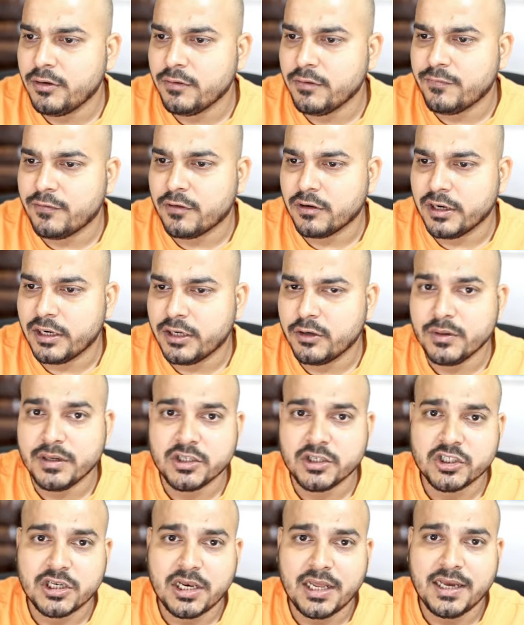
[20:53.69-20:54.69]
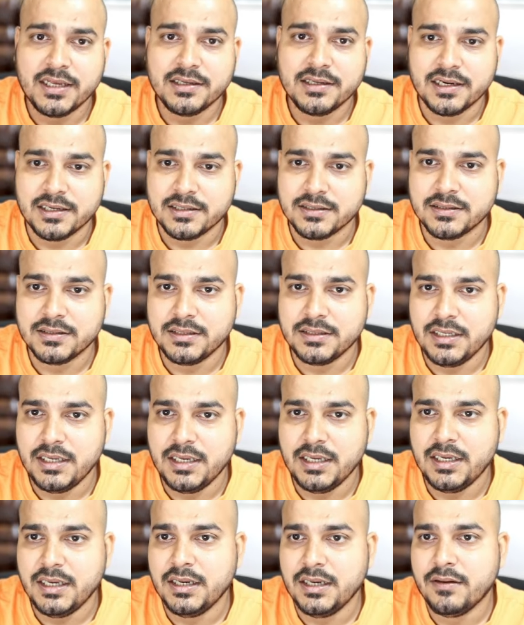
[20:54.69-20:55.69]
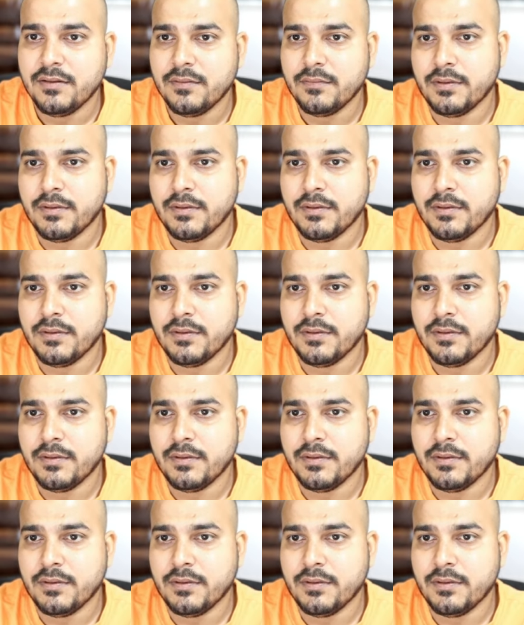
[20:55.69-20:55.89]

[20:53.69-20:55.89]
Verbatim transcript: Did you forget to initialize? Let's see.